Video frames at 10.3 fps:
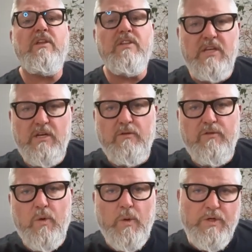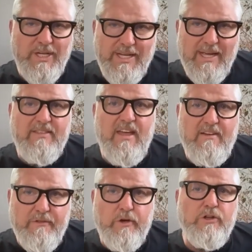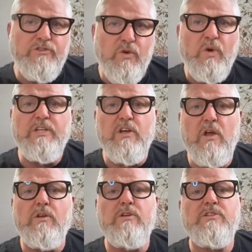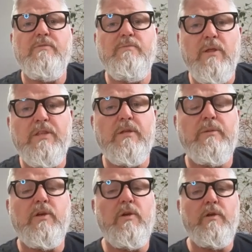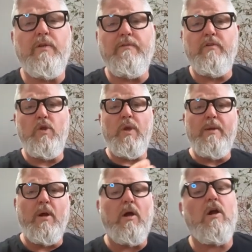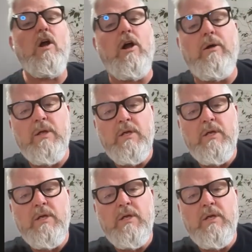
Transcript: the needle forward to get that first $40 monthly recurring revenue, MRR?